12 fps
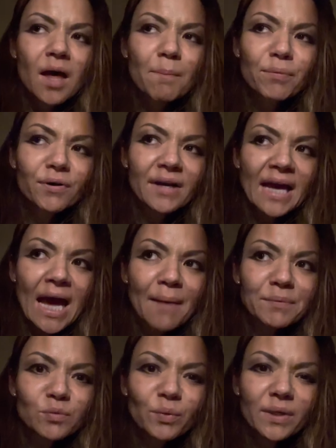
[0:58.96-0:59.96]

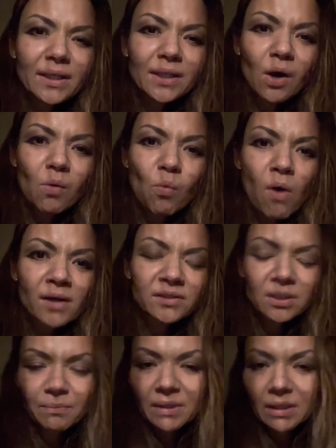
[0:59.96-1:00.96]
perhaps we don't want
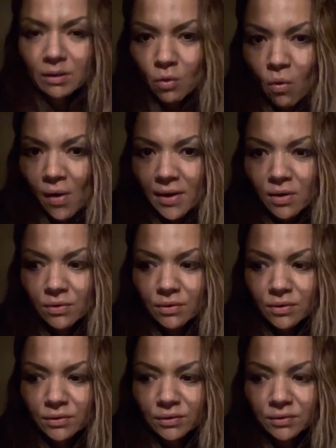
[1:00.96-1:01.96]
to be loyal
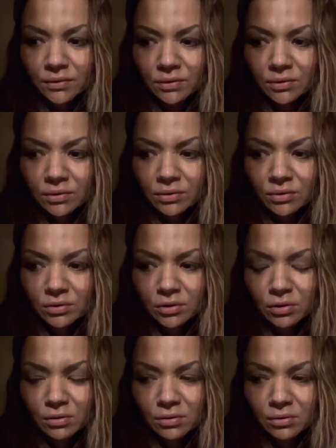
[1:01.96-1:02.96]

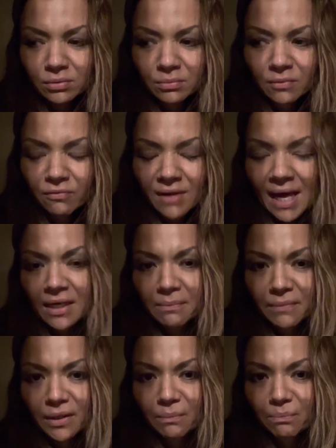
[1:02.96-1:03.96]
to Vladimir